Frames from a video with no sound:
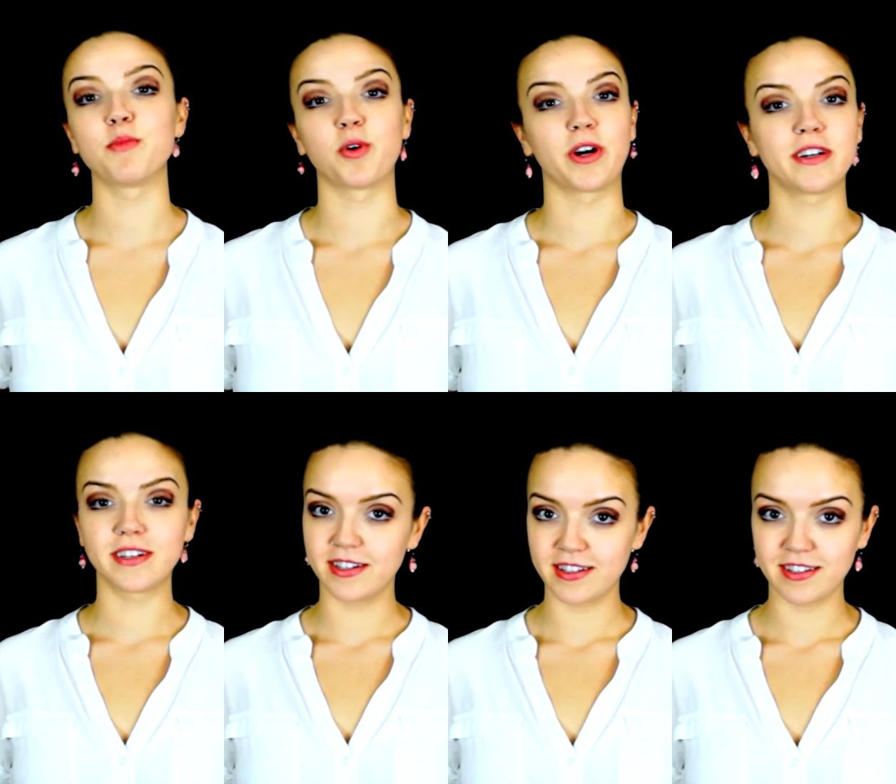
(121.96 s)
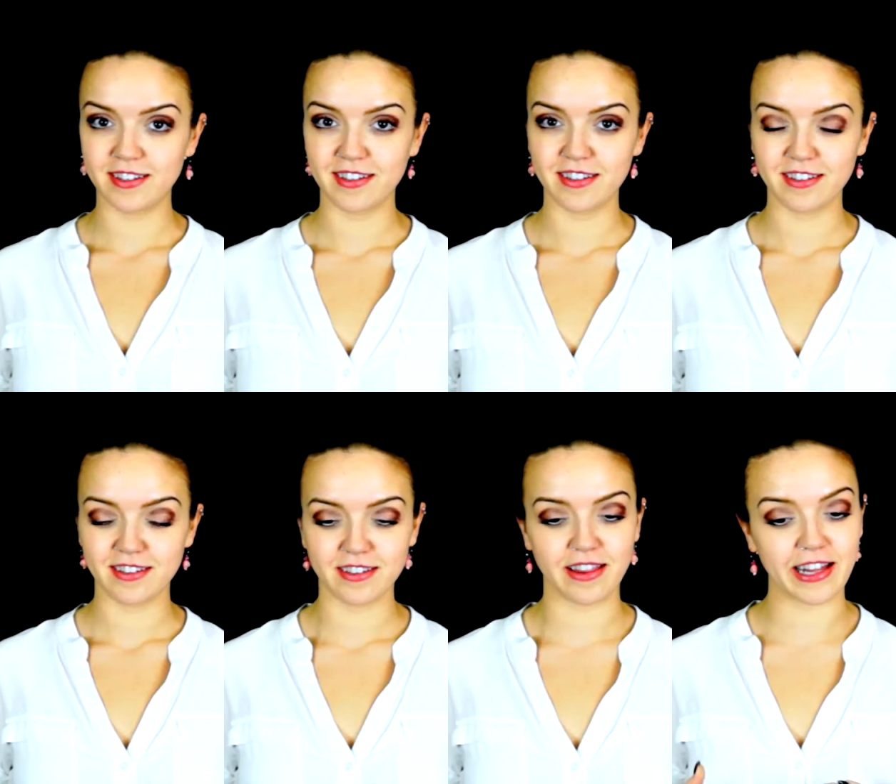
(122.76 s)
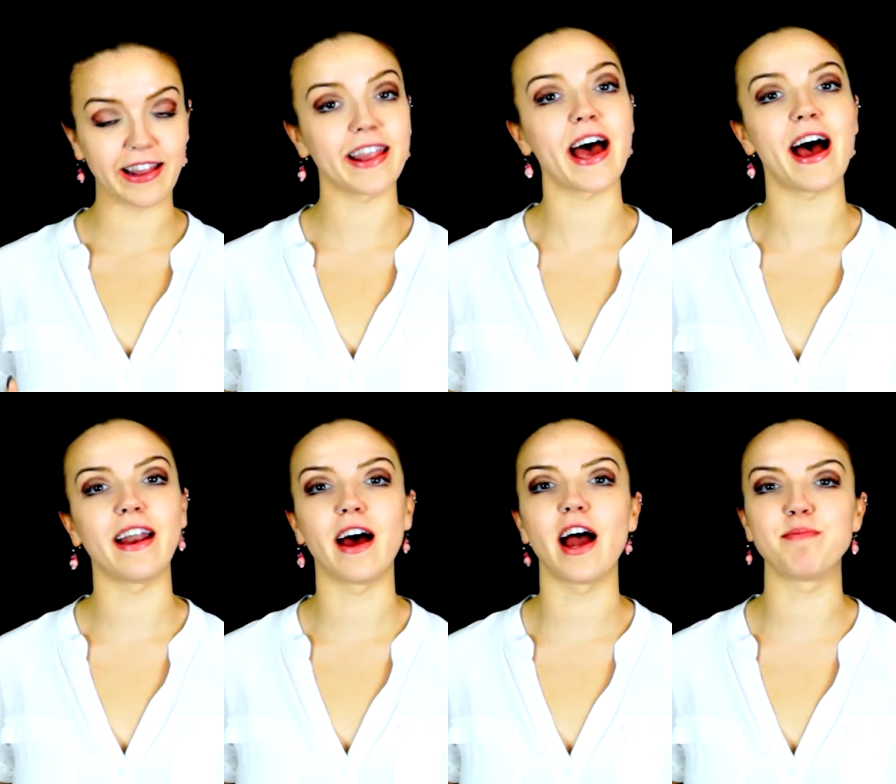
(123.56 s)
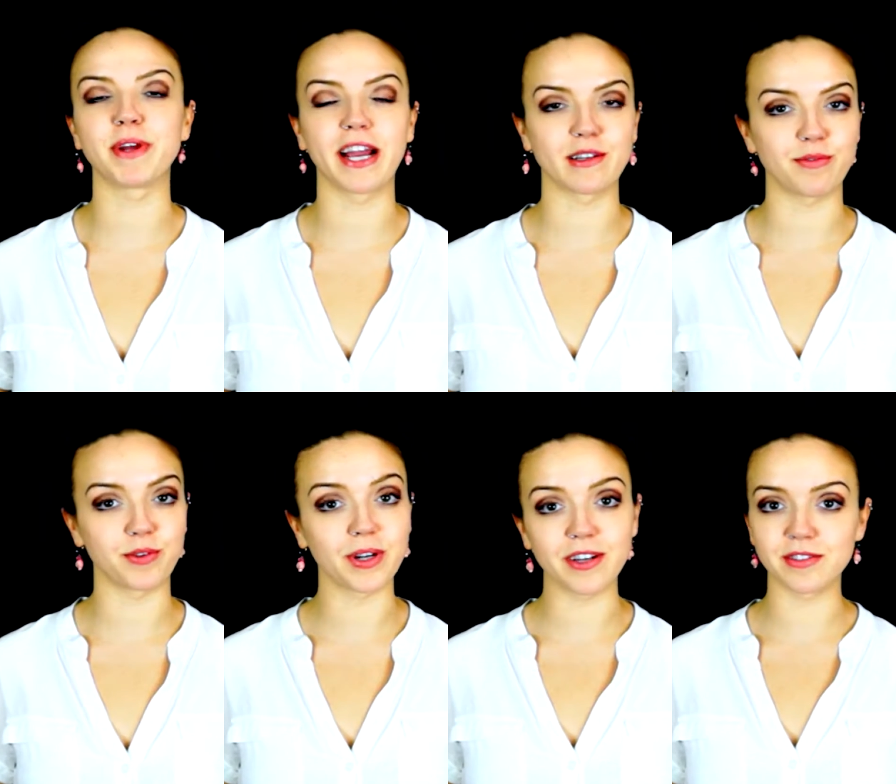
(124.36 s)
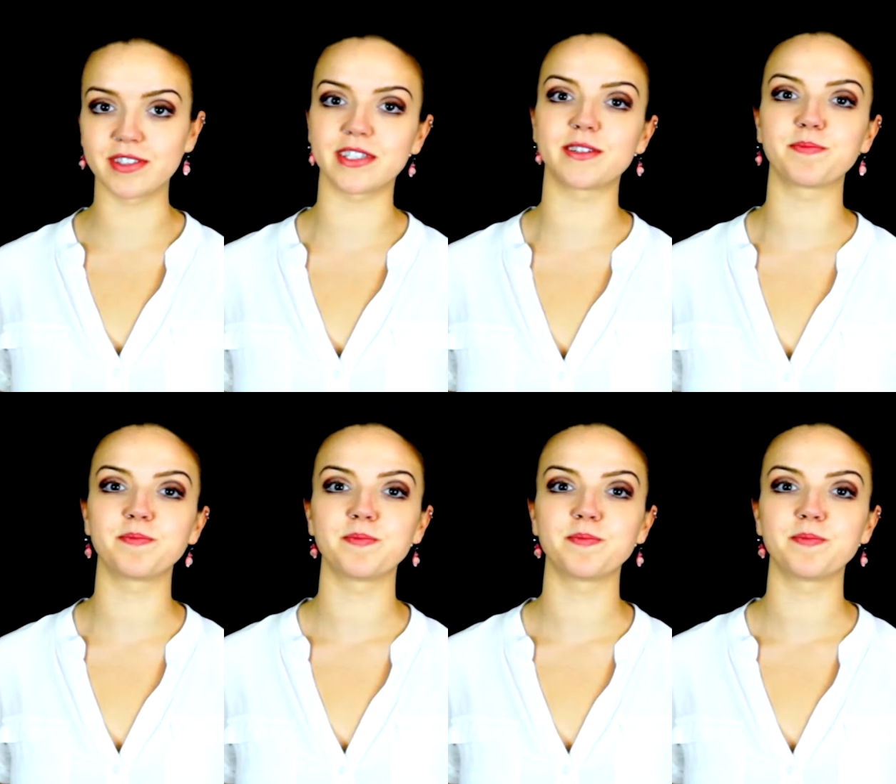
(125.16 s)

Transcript: more than that, I began to feel guilty.